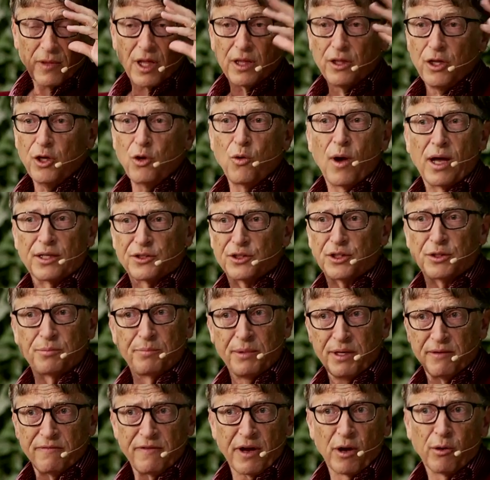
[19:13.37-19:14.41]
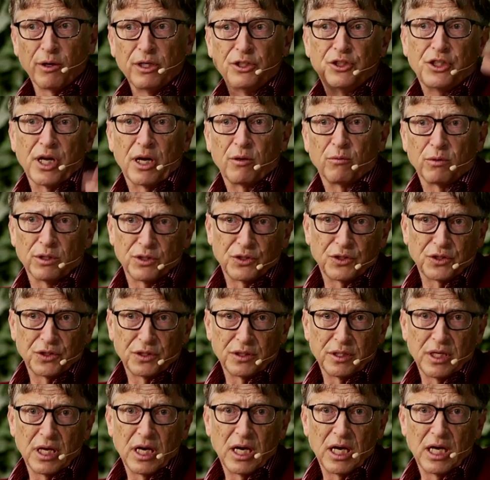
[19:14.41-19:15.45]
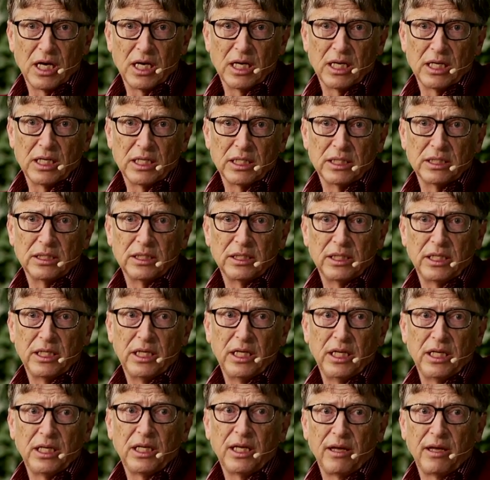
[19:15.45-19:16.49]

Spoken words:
The U.S. has been very generous in